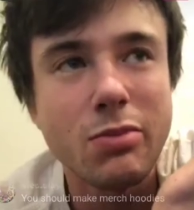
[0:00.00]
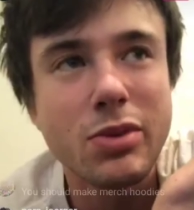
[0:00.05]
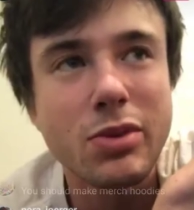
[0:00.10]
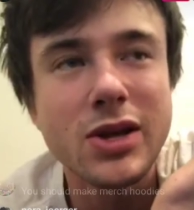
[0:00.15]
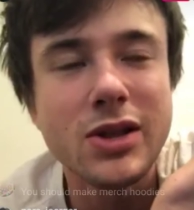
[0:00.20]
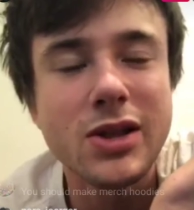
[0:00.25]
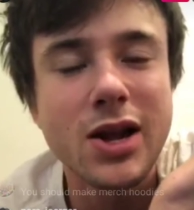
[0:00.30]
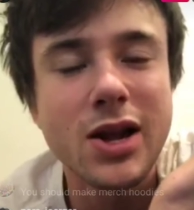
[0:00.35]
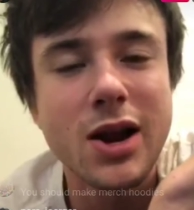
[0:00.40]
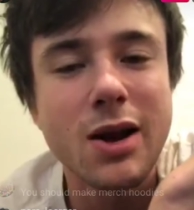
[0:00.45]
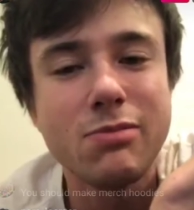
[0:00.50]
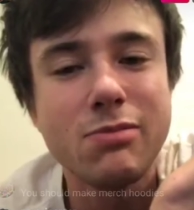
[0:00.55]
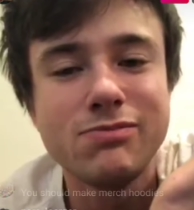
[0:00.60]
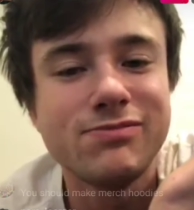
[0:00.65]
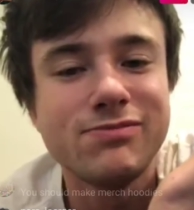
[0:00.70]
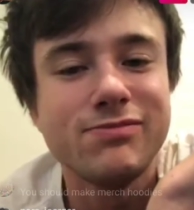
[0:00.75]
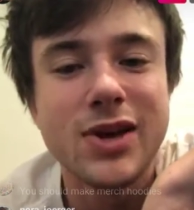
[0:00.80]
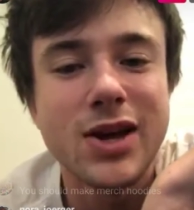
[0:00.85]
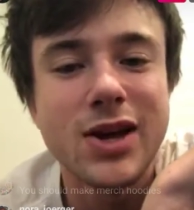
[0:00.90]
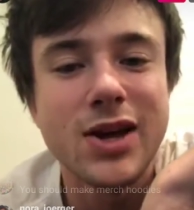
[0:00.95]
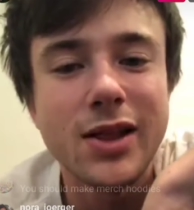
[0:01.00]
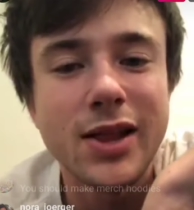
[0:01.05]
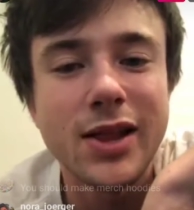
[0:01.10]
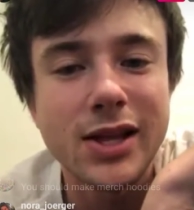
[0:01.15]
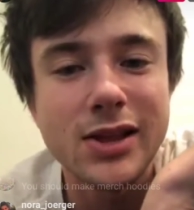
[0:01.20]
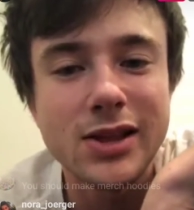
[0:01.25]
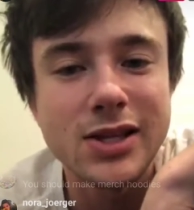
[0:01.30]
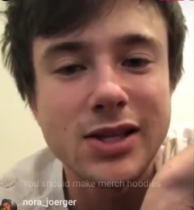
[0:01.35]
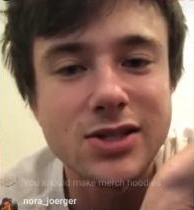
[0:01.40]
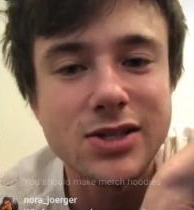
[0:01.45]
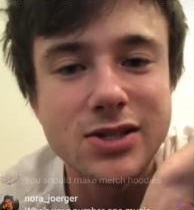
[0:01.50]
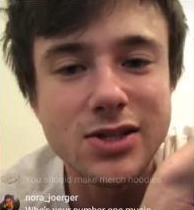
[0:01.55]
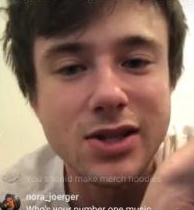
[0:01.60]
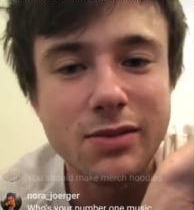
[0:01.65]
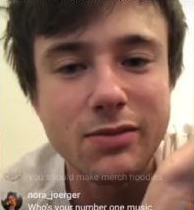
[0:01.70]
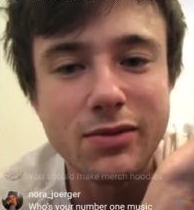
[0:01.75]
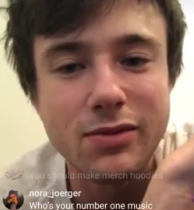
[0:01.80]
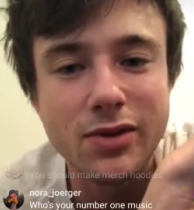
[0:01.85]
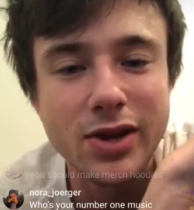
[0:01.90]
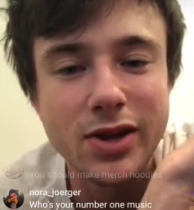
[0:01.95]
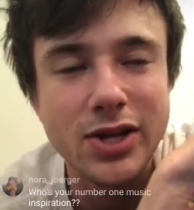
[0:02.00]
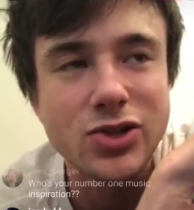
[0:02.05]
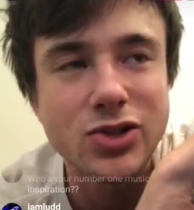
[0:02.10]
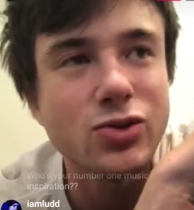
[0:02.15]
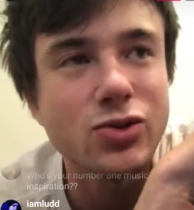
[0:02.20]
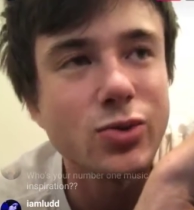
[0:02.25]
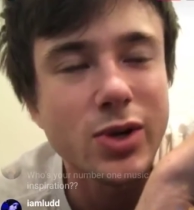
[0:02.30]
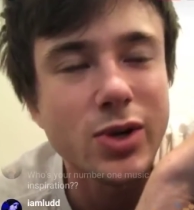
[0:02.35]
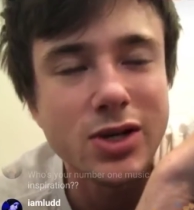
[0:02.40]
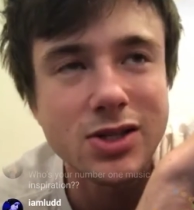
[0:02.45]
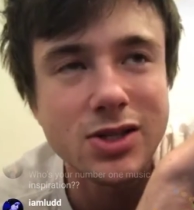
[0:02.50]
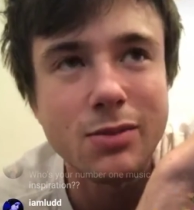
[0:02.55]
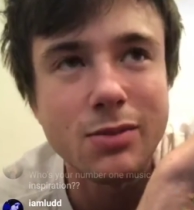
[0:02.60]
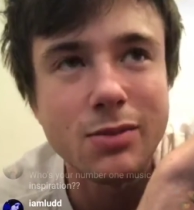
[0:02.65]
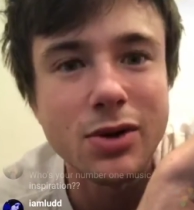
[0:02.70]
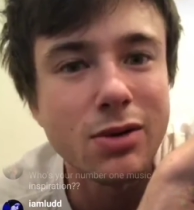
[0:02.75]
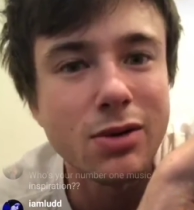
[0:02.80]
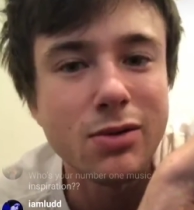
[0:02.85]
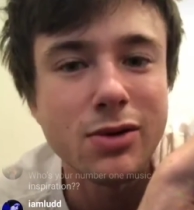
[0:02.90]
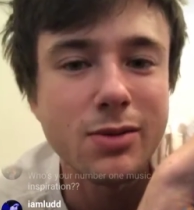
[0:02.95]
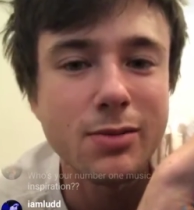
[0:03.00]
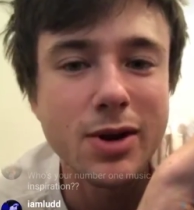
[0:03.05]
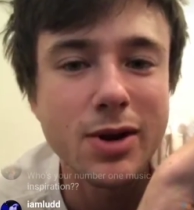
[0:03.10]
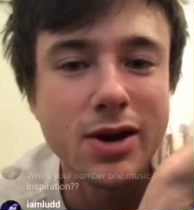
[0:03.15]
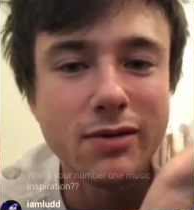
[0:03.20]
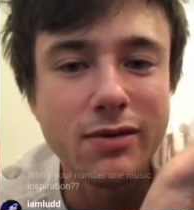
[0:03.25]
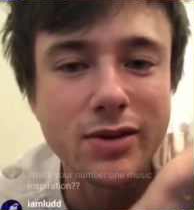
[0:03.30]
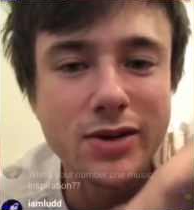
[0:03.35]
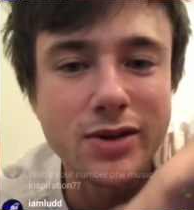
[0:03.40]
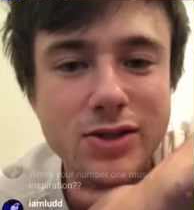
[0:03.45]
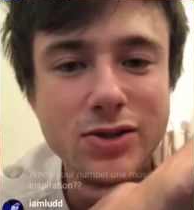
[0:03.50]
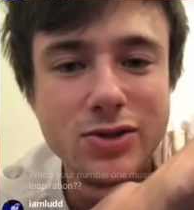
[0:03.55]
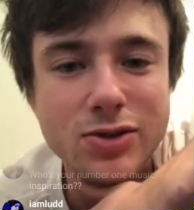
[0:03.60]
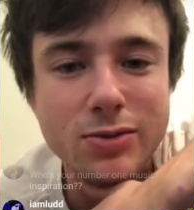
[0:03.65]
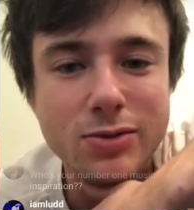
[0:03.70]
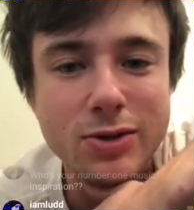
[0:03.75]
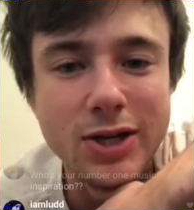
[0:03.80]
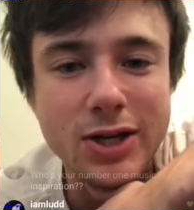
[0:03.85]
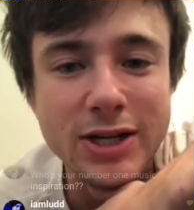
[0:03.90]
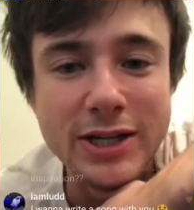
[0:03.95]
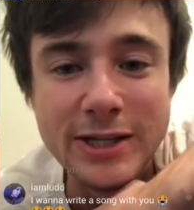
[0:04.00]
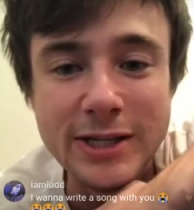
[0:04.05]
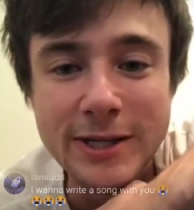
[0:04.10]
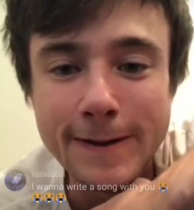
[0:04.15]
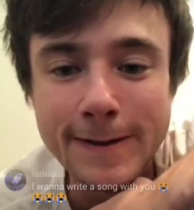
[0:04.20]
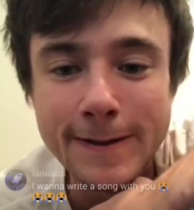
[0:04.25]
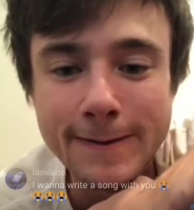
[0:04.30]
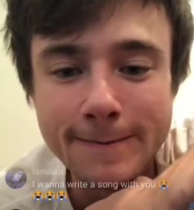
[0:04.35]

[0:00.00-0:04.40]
on repeat, that I listen to them for, 2 weeks and I'm done with them, I never listen to it again.